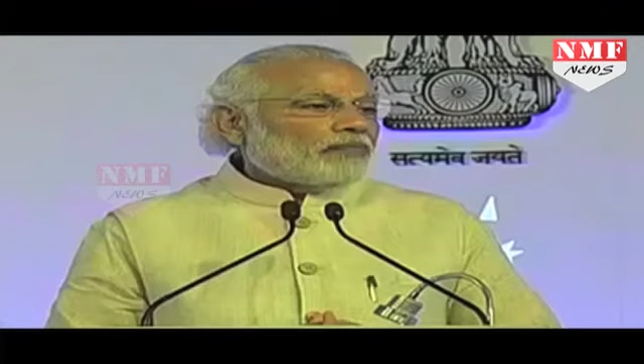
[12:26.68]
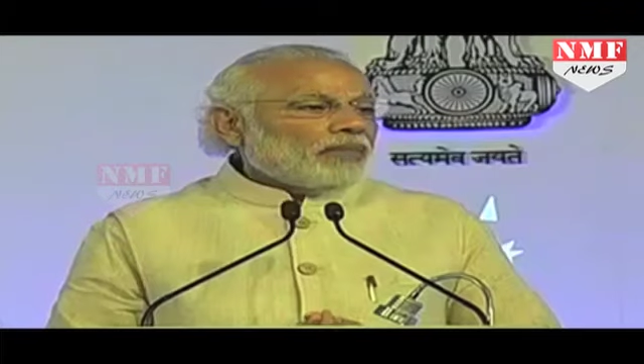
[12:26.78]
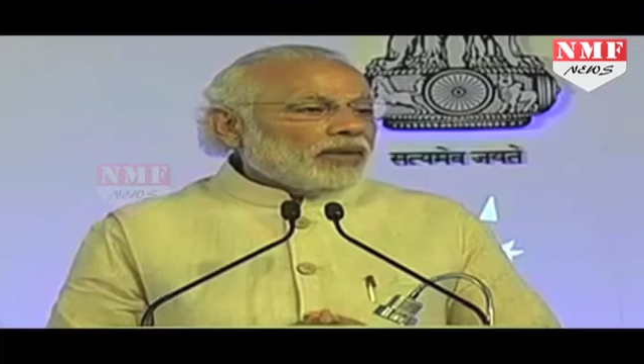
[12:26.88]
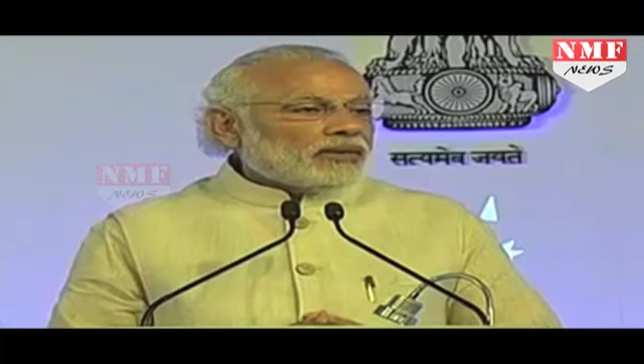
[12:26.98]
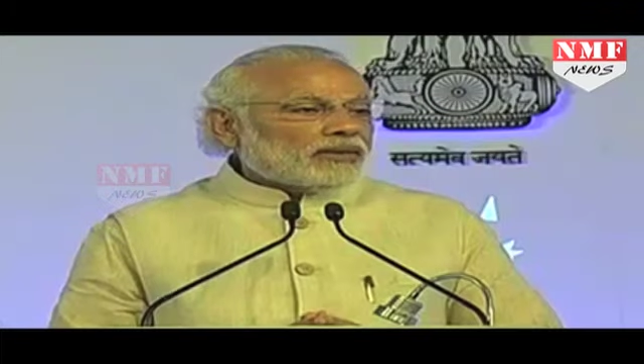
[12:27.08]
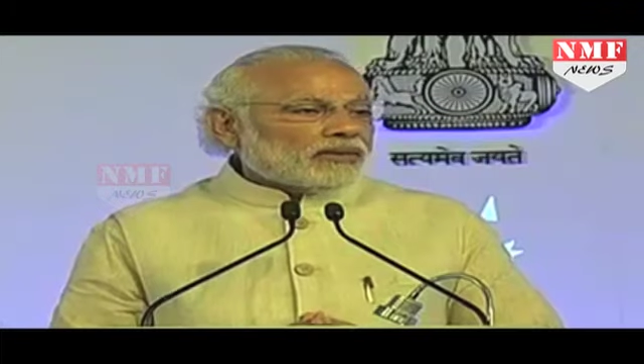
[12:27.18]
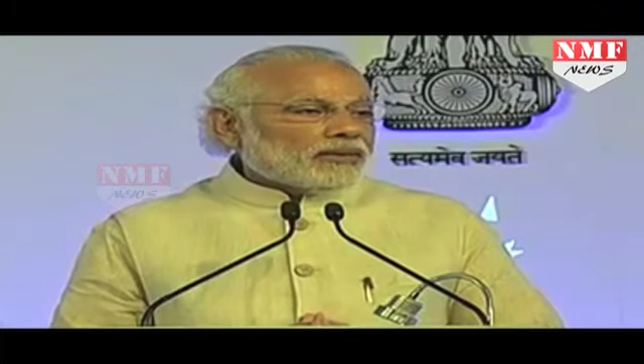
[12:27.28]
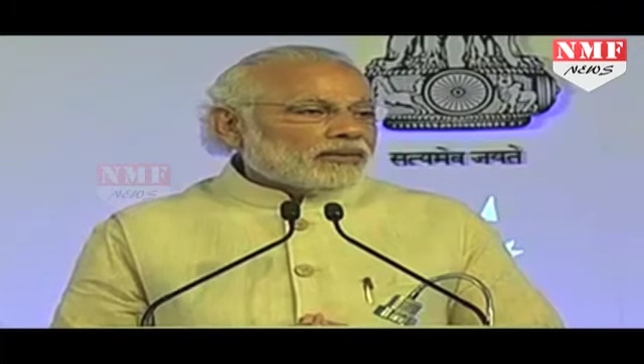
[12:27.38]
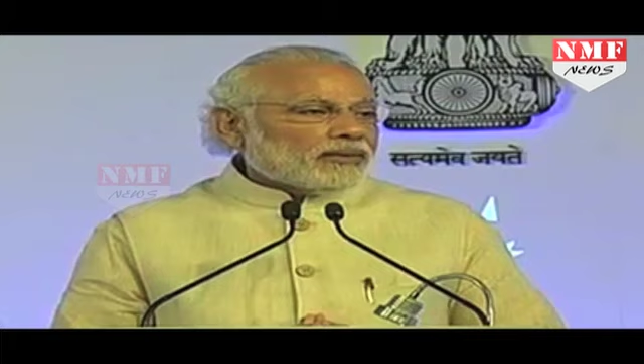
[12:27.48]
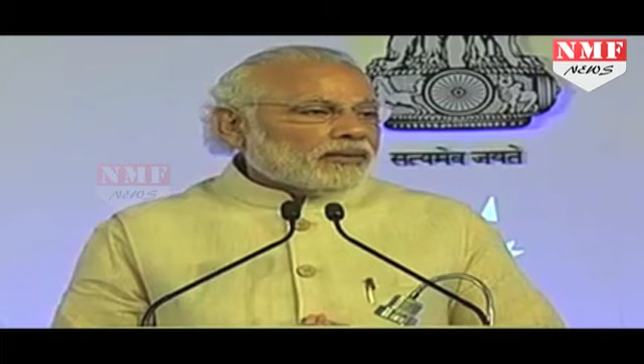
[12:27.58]
myth
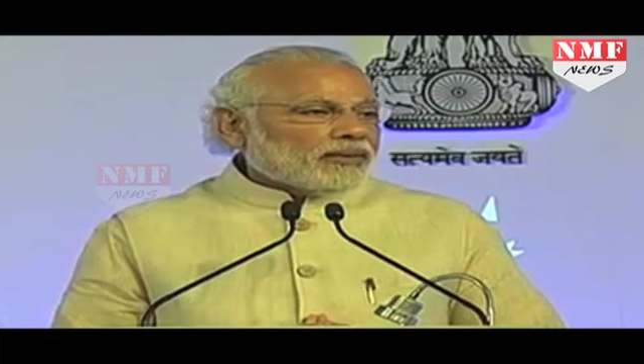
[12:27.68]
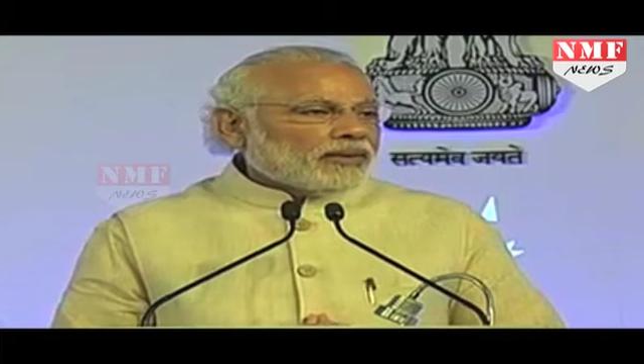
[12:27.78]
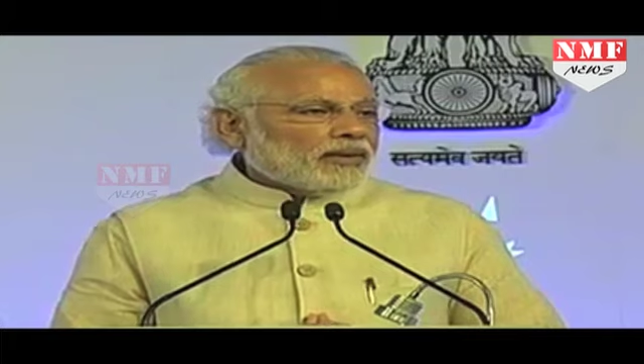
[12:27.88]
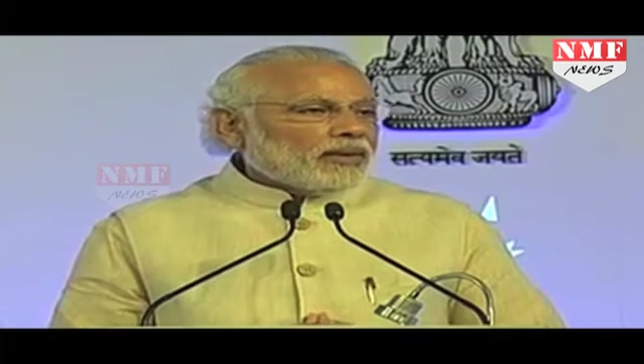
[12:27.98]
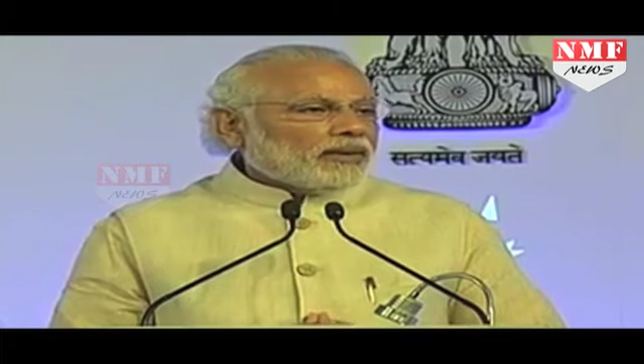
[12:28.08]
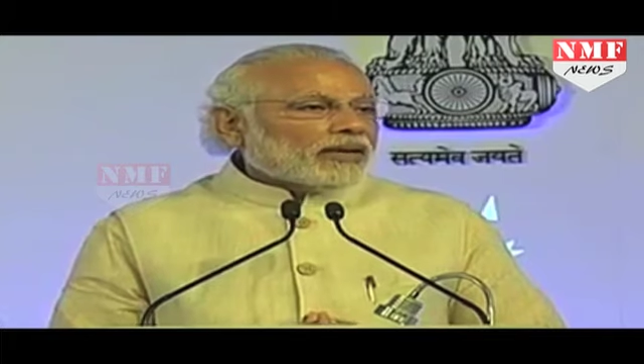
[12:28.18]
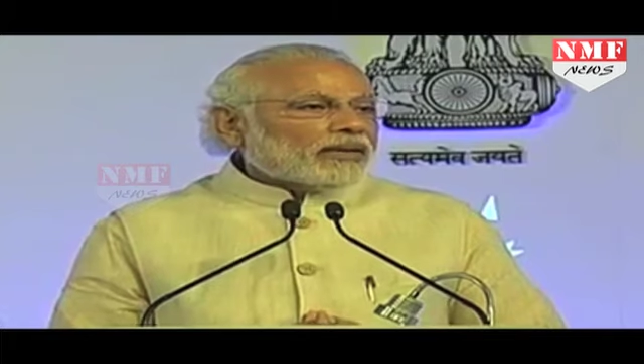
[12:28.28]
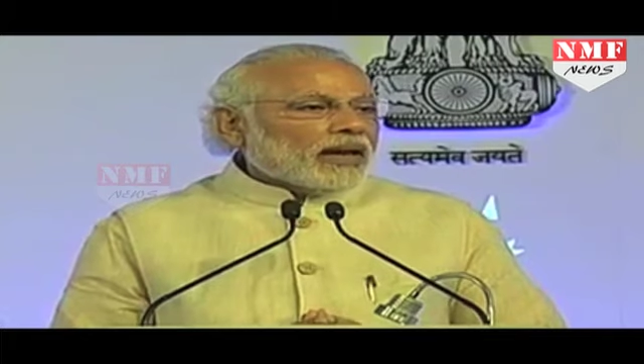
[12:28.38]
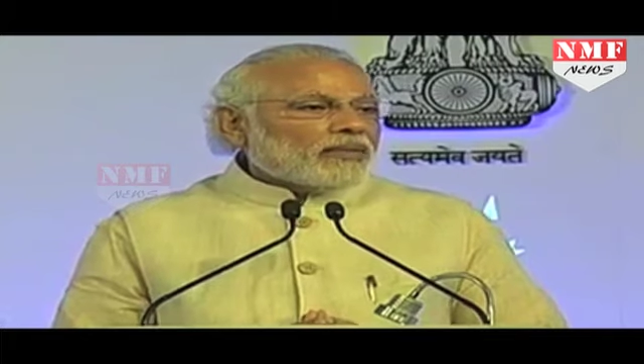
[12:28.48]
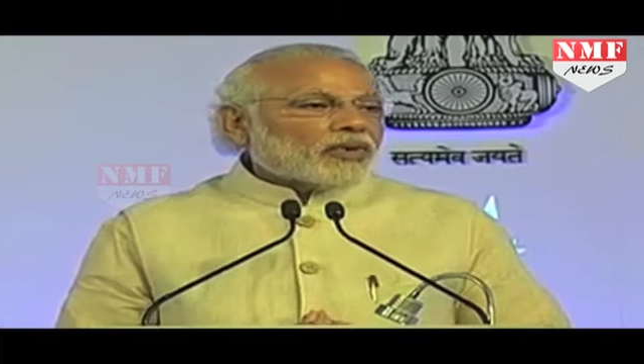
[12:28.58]

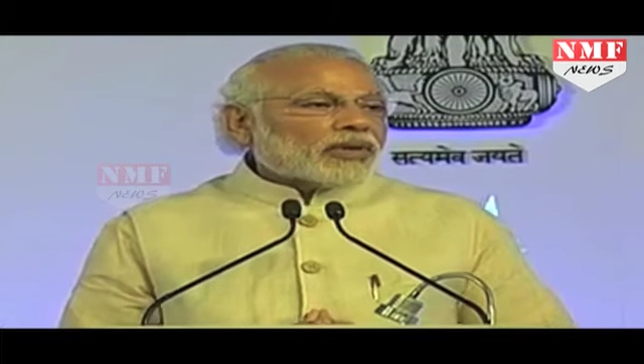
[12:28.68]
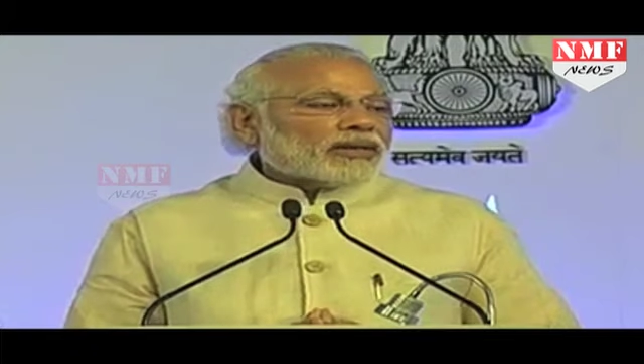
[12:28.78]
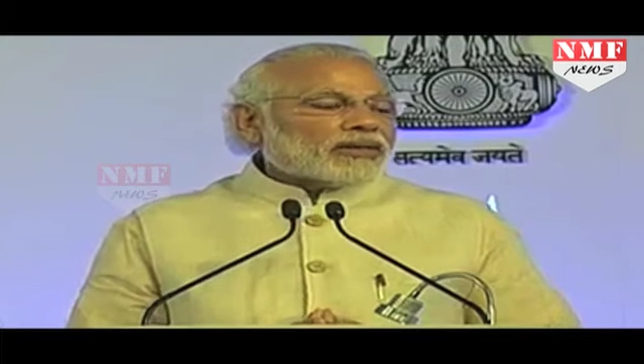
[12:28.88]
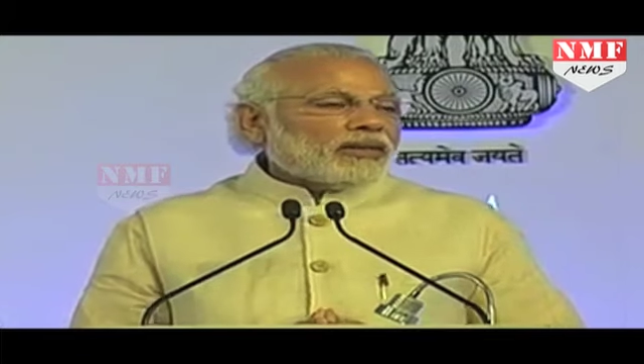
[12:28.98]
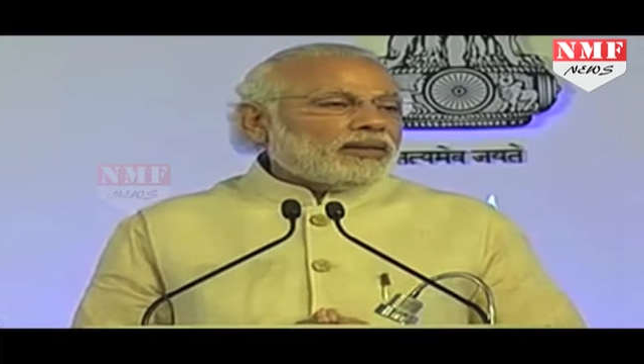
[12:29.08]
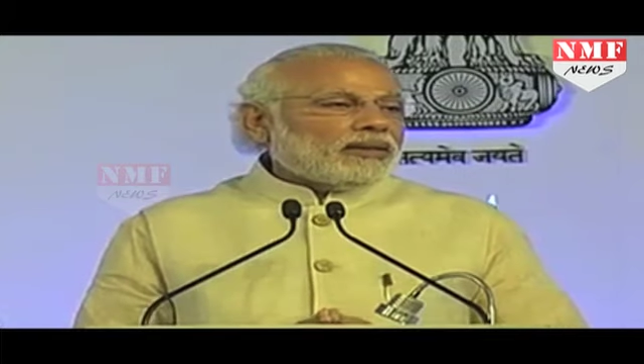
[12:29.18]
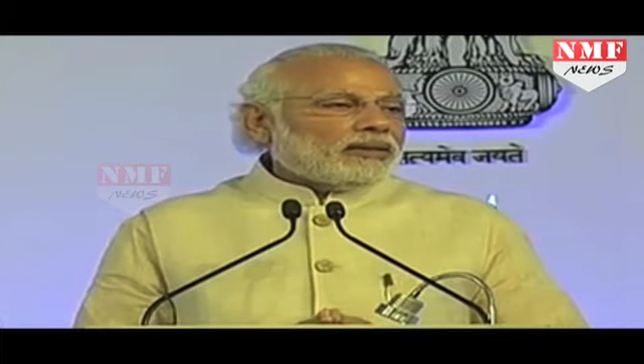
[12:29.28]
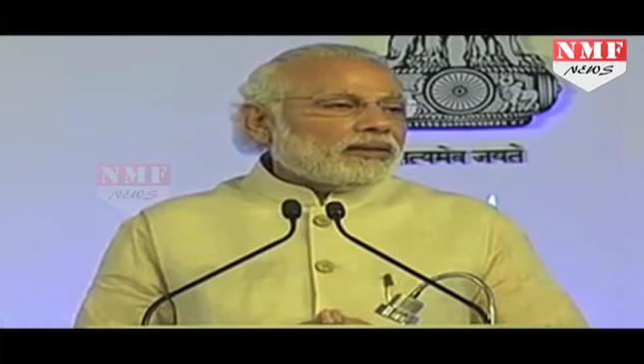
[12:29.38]
that democracy